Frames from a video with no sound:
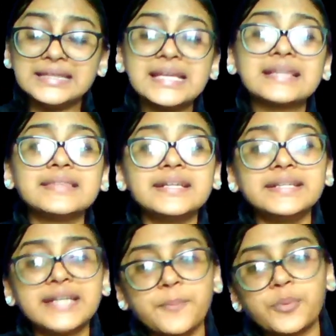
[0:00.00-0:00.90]

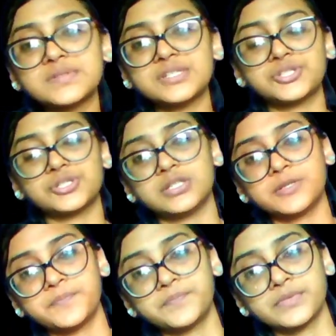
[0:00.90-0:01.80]
lignin deposition.
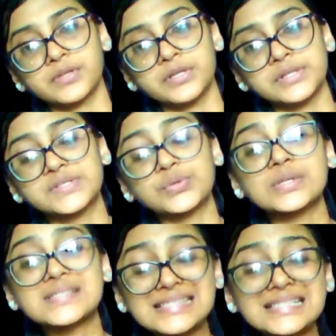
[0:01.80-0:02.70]
So
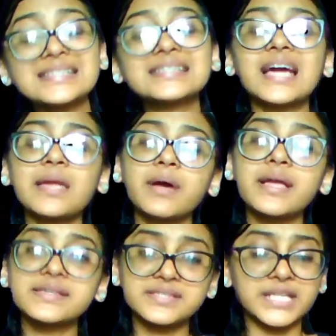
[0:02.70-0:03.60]

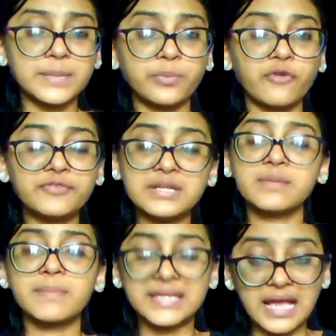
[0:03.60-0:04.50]
sclerenchyma is a type of
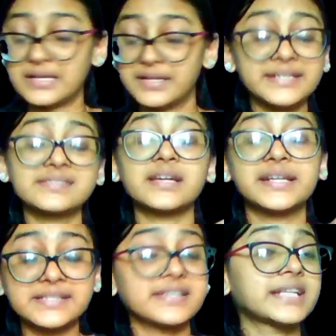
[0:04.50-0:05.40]
living it is
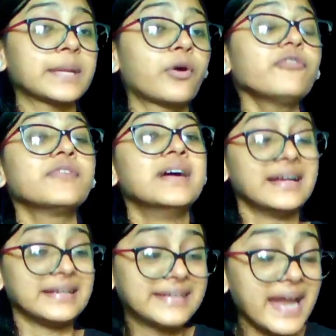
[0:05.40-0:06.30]
a type of
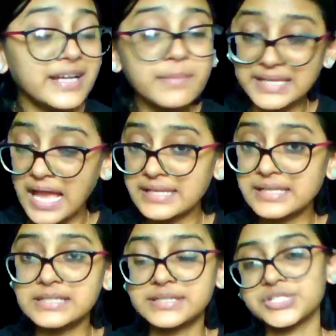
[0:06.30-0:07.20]
dead
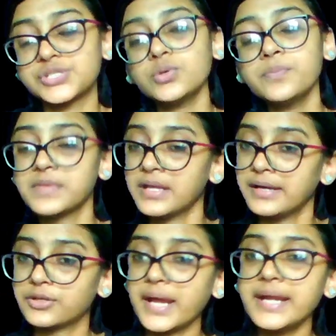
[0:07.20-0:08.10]
mechanical tissue,
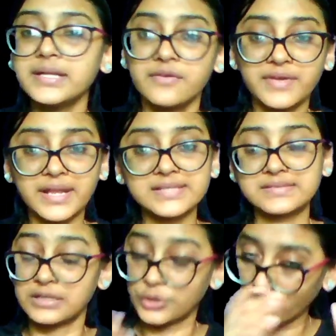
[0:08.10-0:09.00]
right?
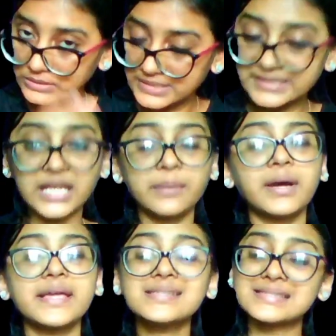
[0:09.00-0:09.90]
Whereas
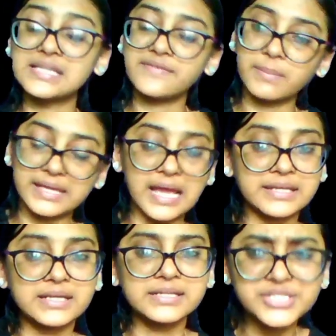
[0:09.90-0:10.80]
collenchyma is living
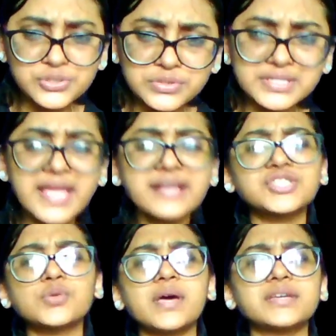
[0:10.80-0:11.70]
mechanical tissue.
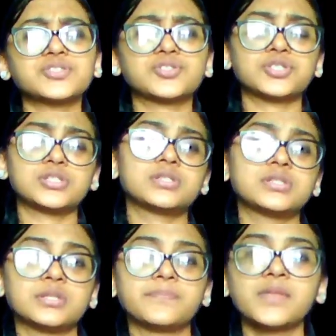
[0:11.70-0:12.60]
Next
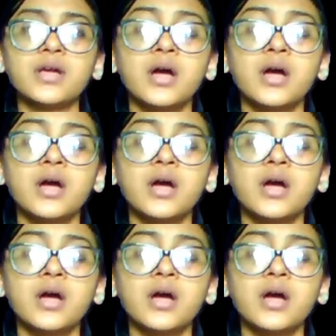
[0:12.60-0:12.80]
question.